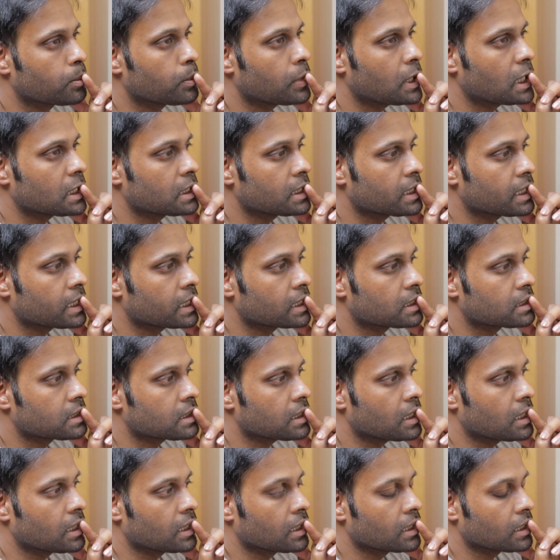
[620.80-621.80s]

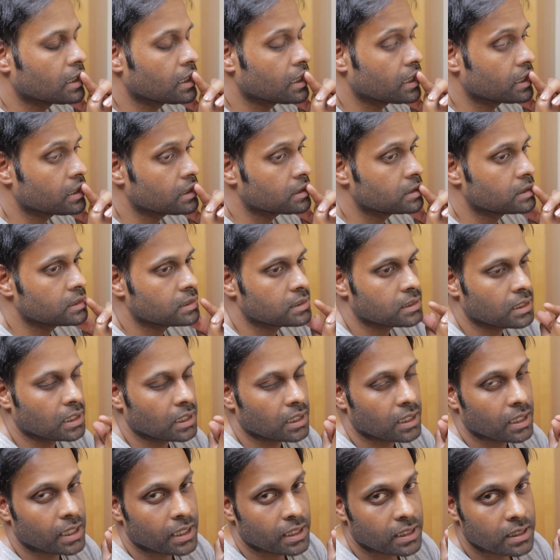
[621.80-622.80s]
Pateks are nice.
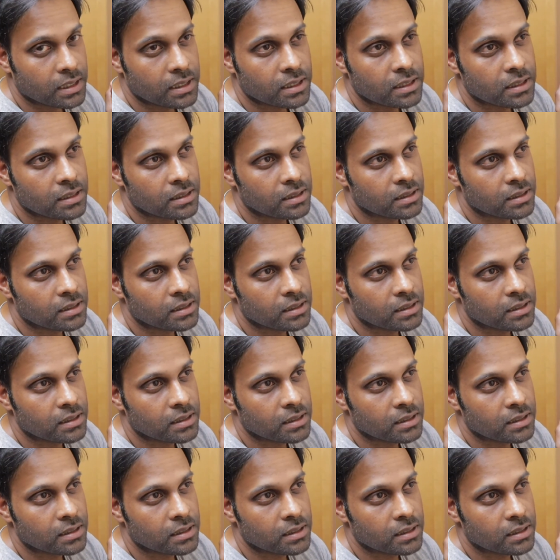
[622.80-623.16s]
I like